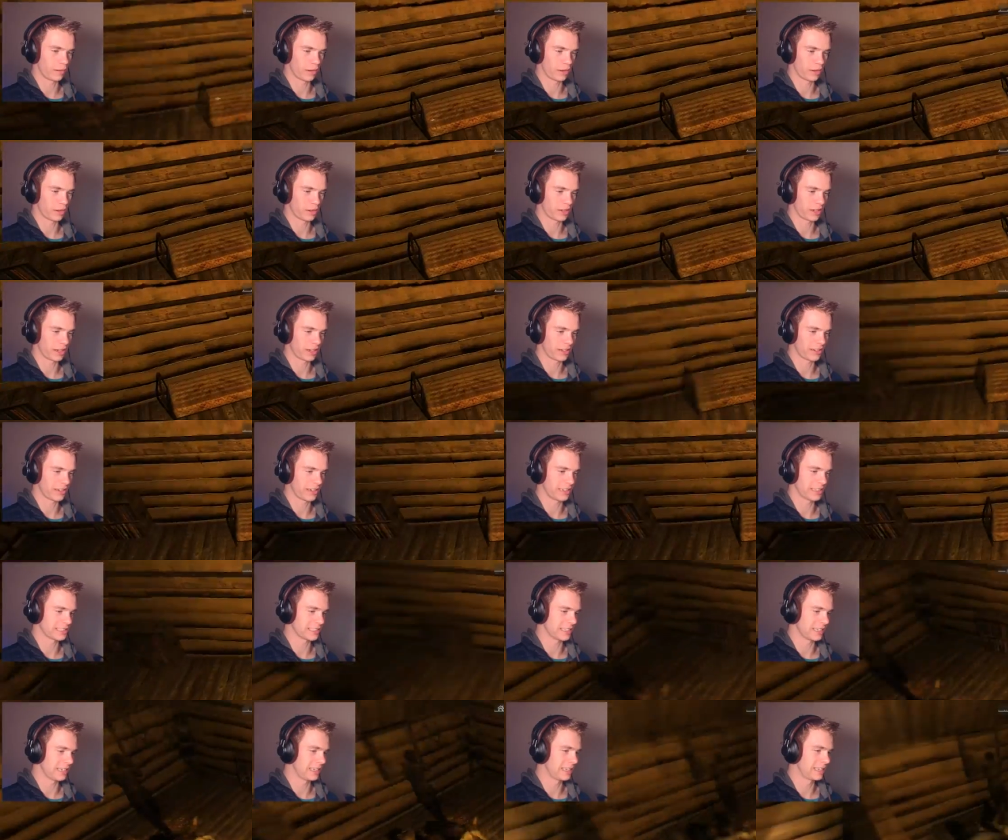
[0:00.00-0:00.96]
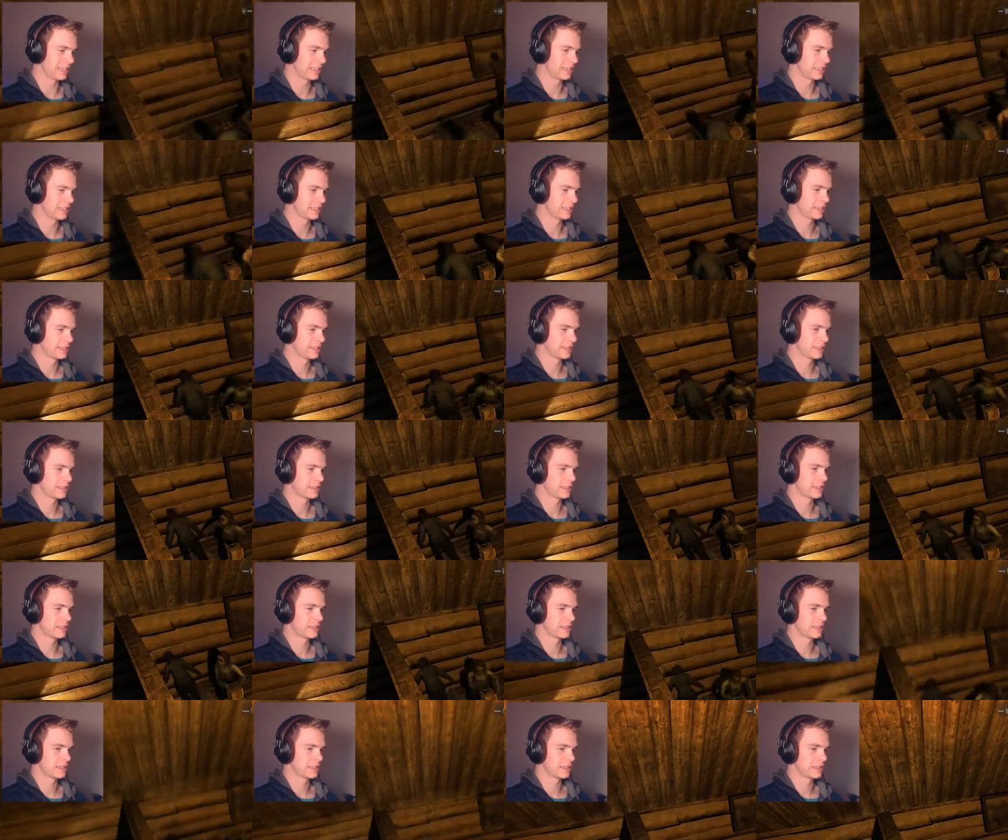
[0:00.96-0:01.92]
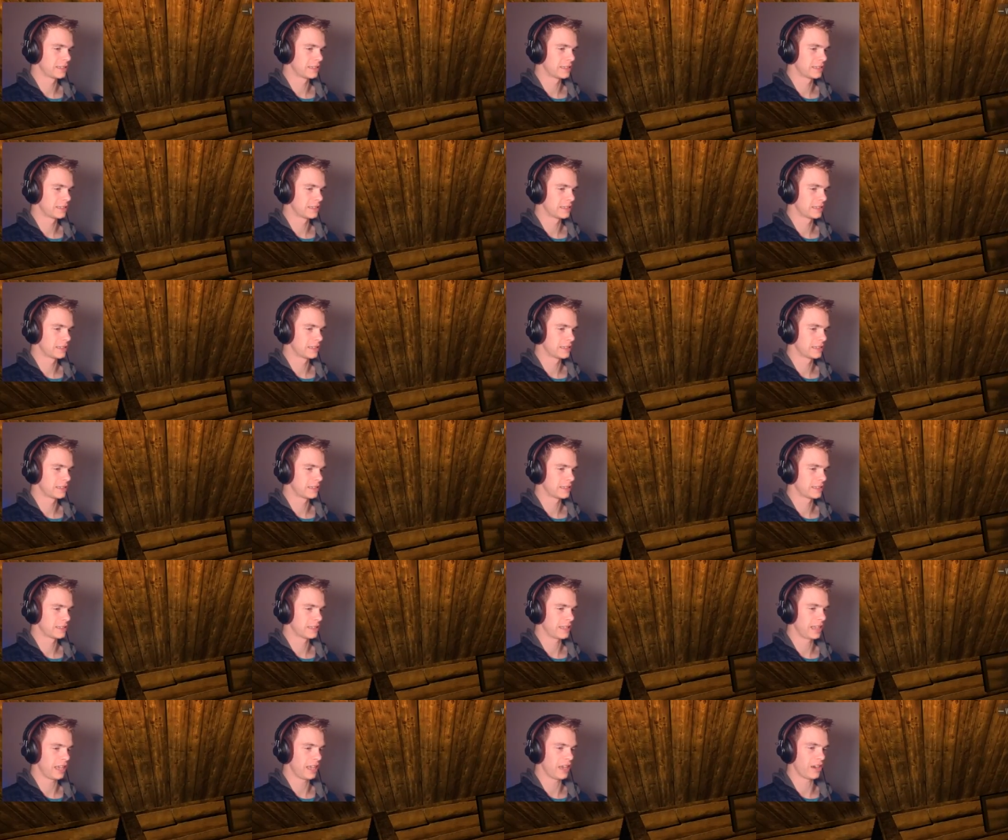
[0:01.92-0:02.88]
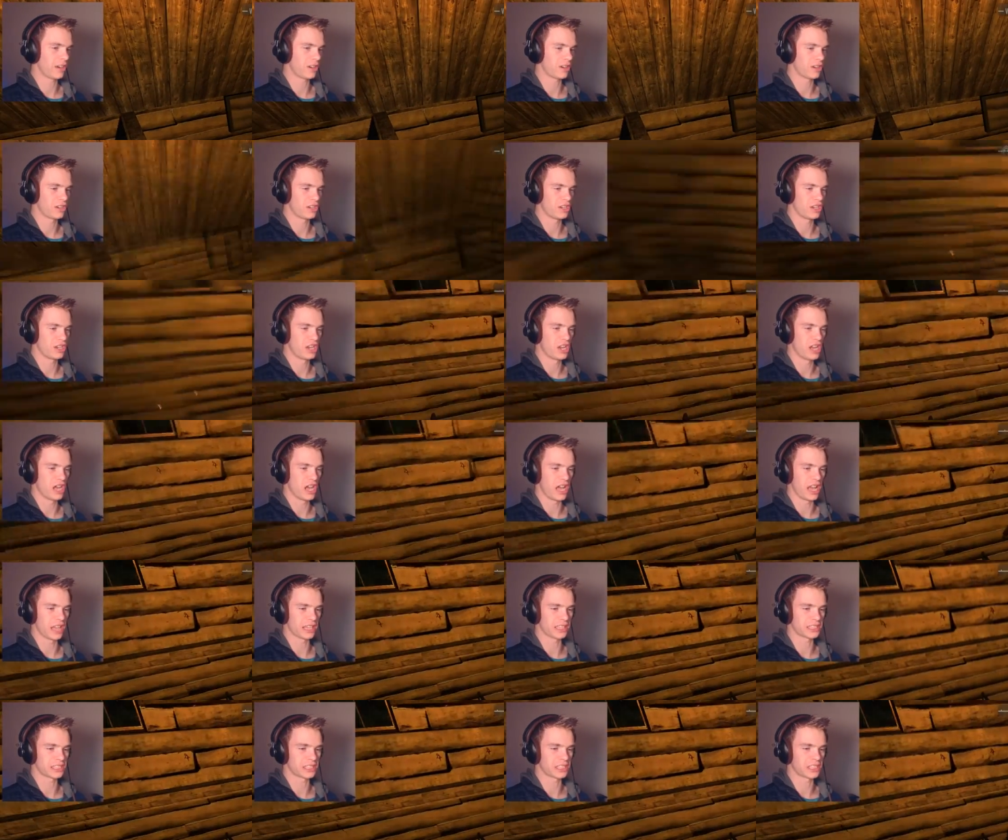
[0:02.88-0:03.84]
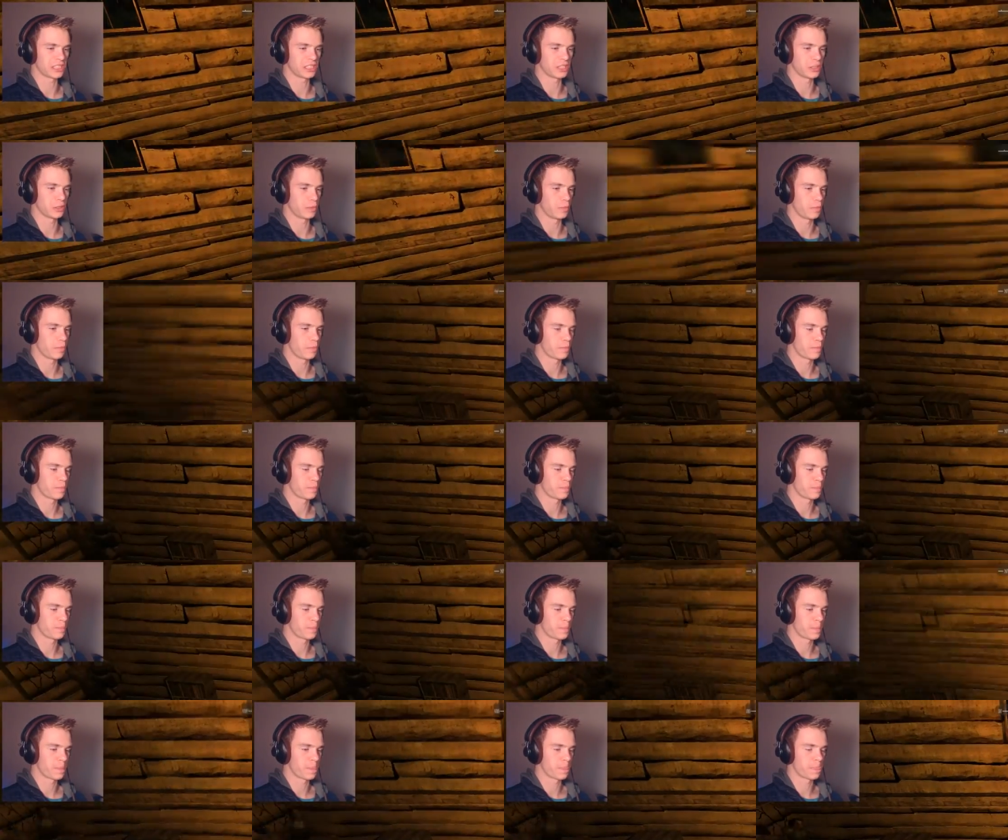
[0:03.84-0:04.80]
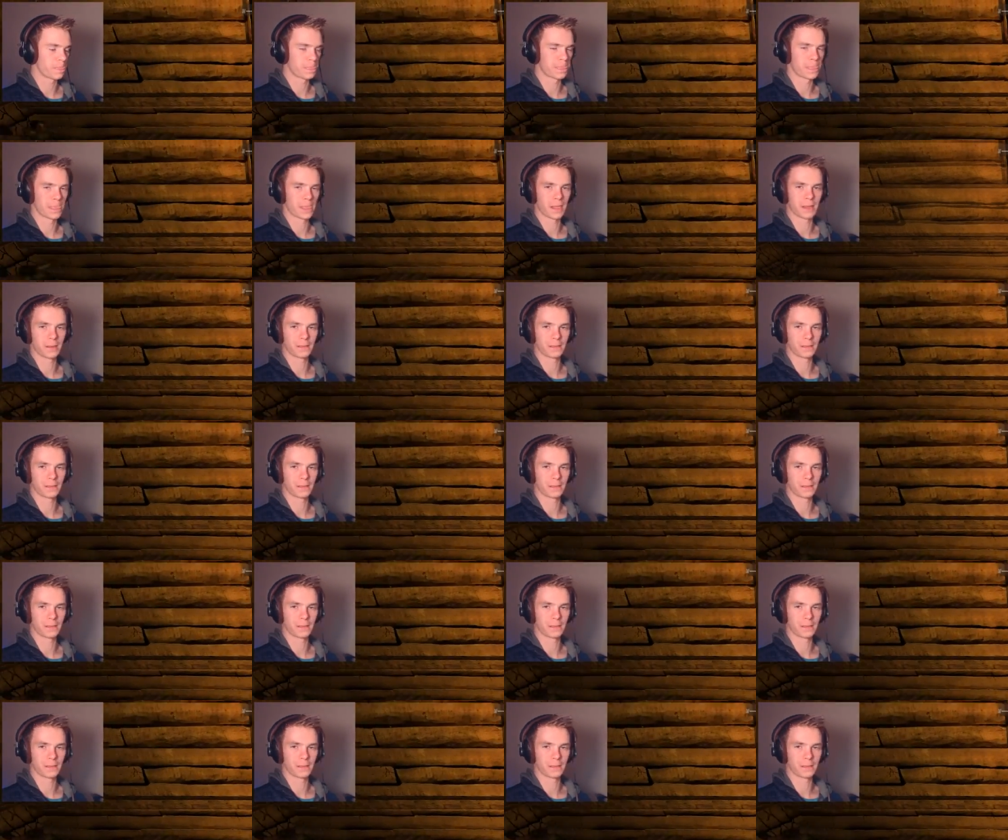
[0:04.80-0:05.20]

around like crazy. Yep, the moon's halfway nuts, up the sky.